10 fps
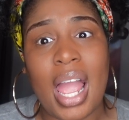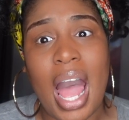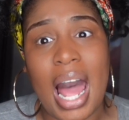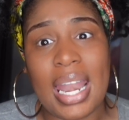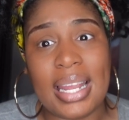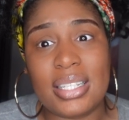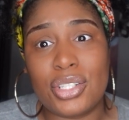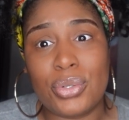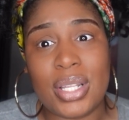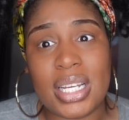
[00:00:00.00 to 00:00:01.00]
I like to
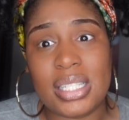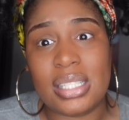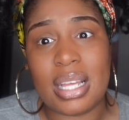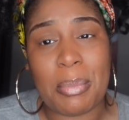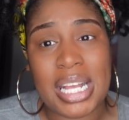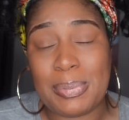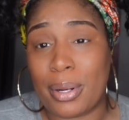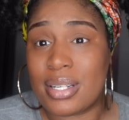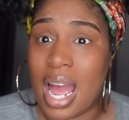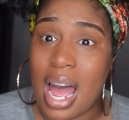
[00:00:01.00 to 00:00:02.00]
do this in my
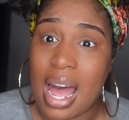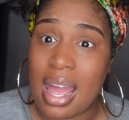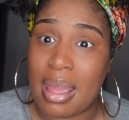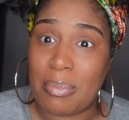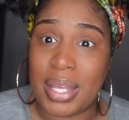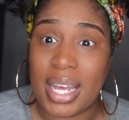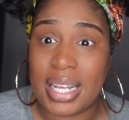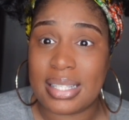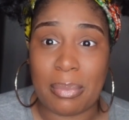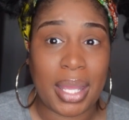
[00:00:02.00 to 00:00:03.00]
spare time
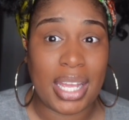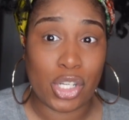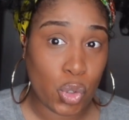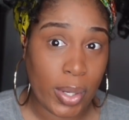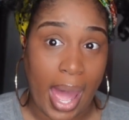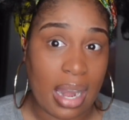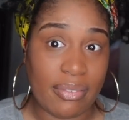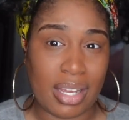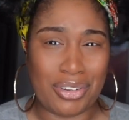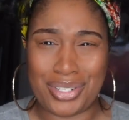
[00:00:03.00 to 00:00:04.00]
because I'm getting joy out of
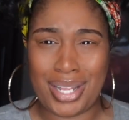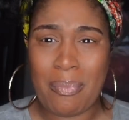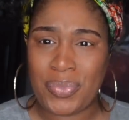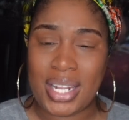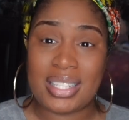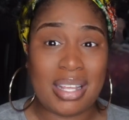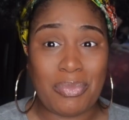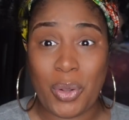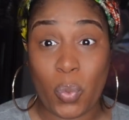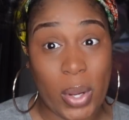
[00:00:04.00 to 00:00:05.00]
it or something
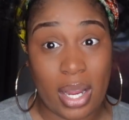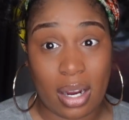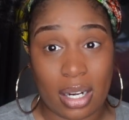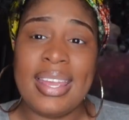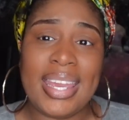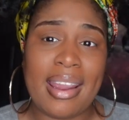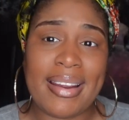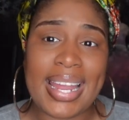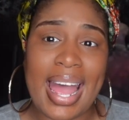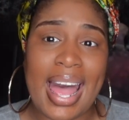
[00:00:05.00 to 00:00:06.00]
weird.
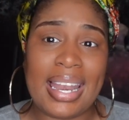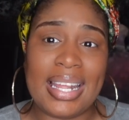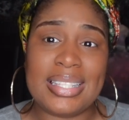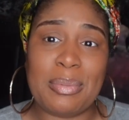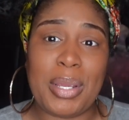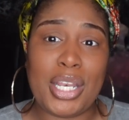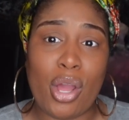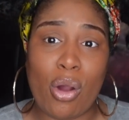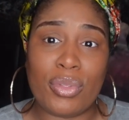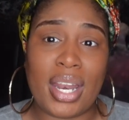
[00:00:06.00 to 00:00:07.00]
Kerrion lets it be
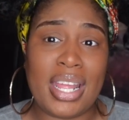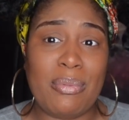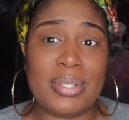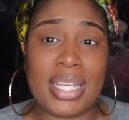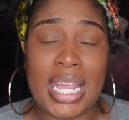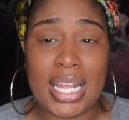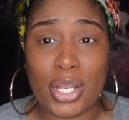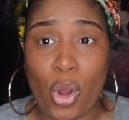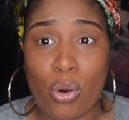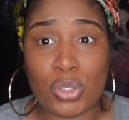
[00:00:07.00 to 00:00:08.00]
known that he was eating
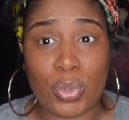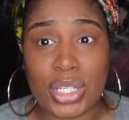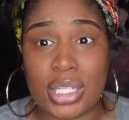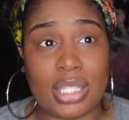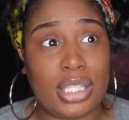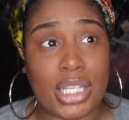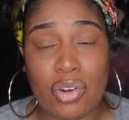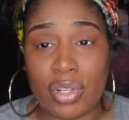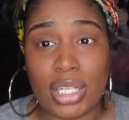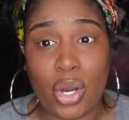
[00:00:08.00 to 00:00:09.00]
those, which is
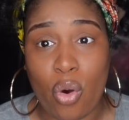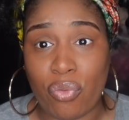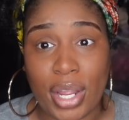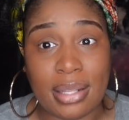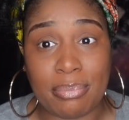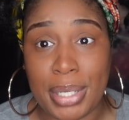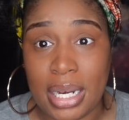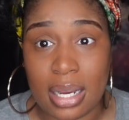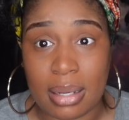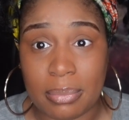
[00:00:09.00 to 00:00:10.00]
secretly cold for getting
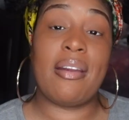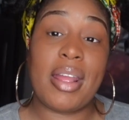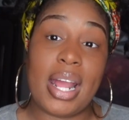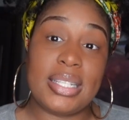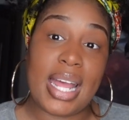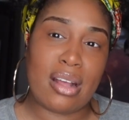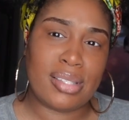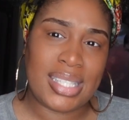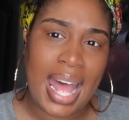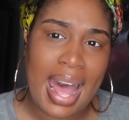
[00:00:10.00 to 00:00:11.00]
beat up. Kerrion's
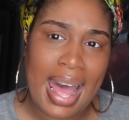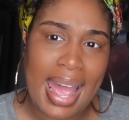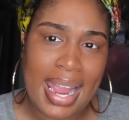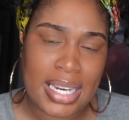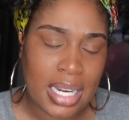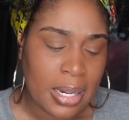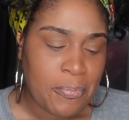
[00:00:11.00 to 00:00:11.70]
outside.